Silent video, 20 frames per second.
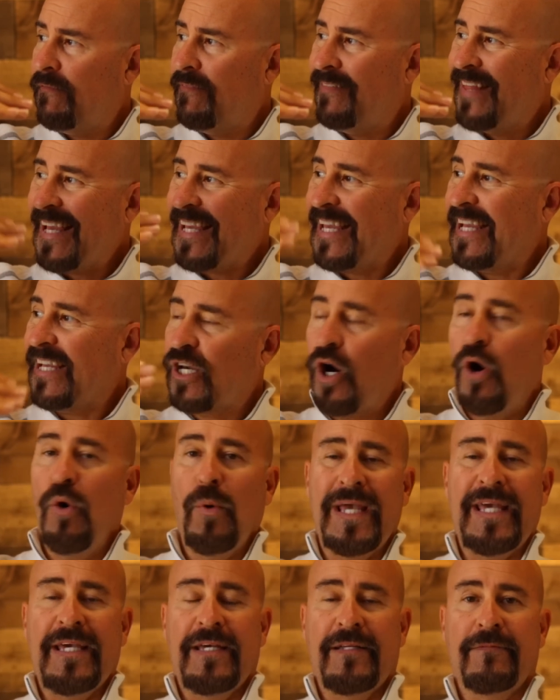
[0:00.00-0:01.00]
They can go
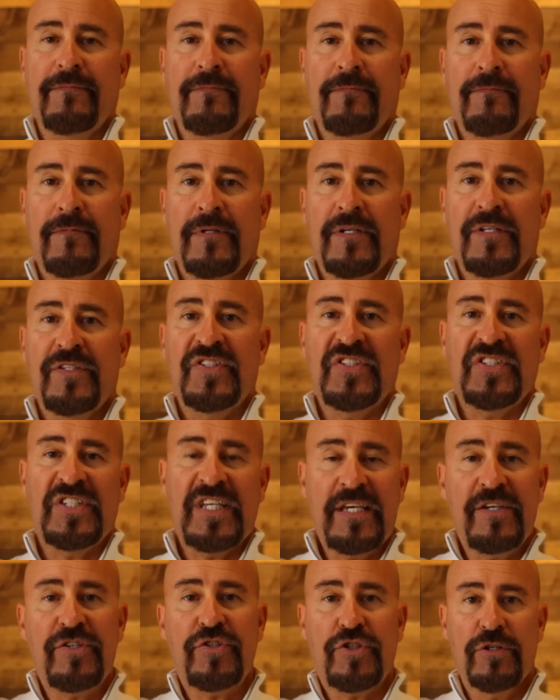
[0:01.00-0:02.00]
in,
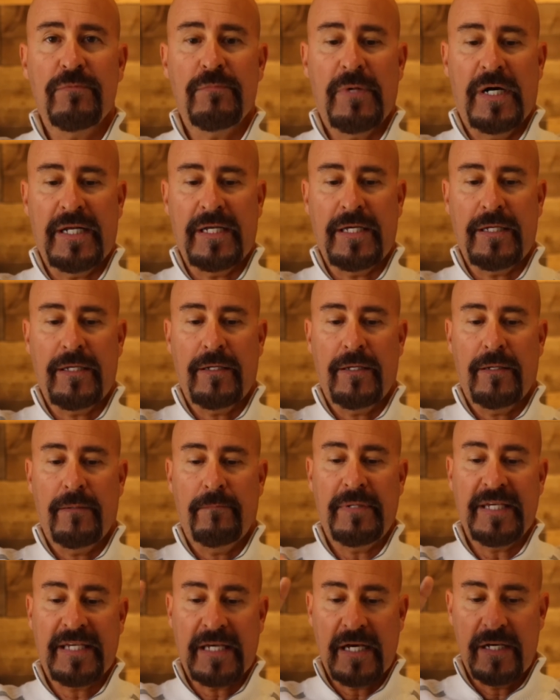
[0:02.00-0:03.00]
seize your money
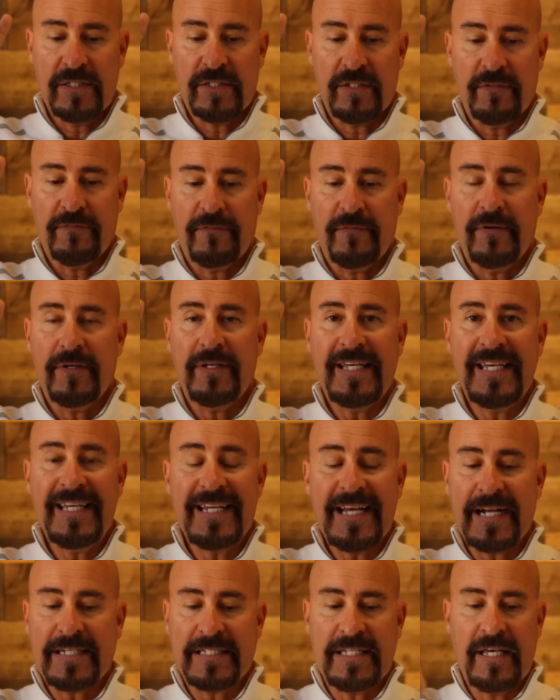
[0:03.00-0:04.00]
because of
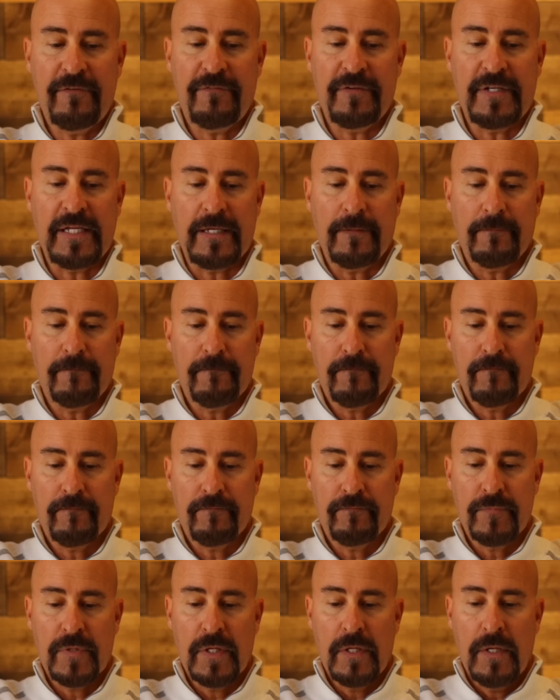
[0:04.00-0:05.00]
inactivity.
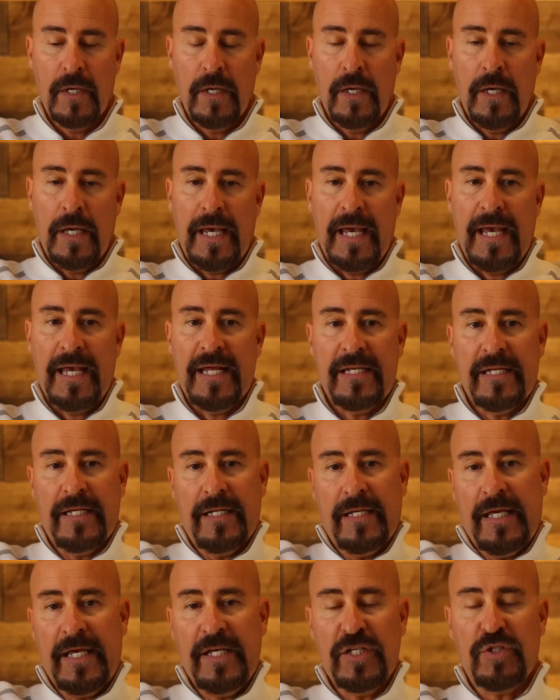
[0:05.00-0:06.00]
And
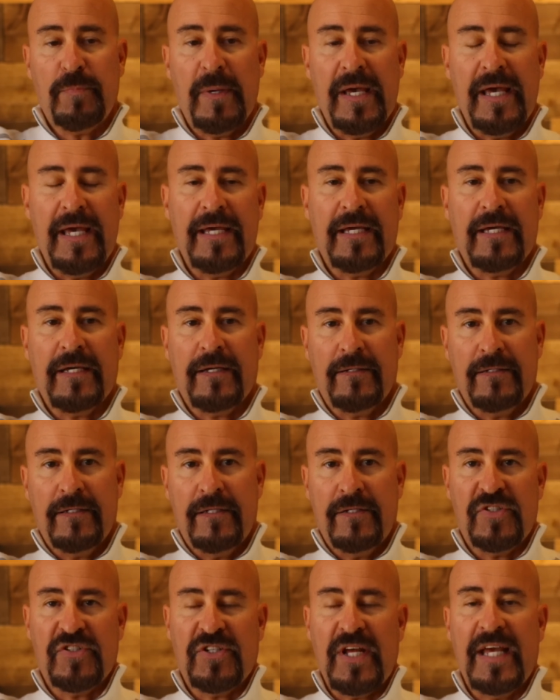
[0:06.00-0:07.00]
his bank
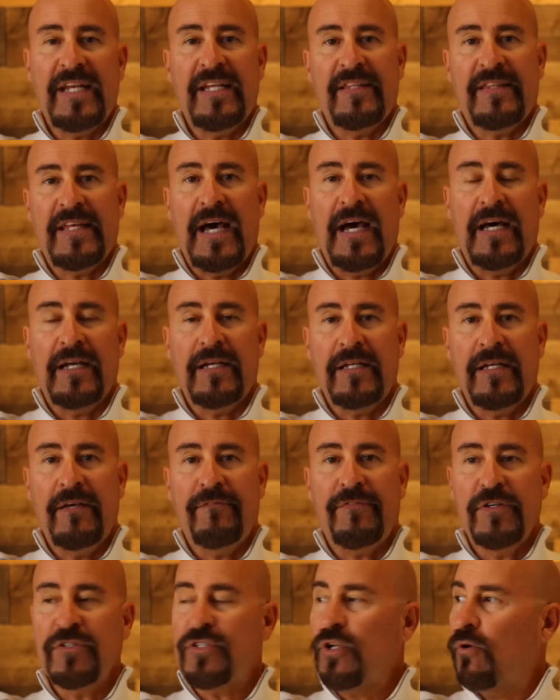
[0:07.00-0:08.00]
stated that
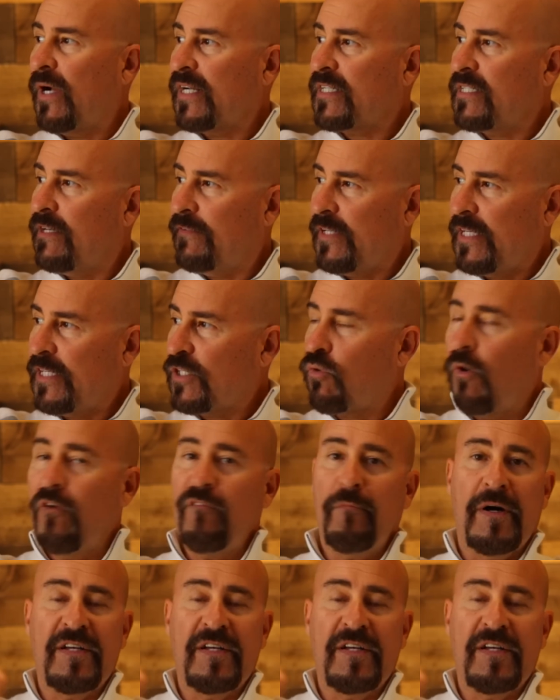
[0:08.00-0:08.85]
if there's no activity in 12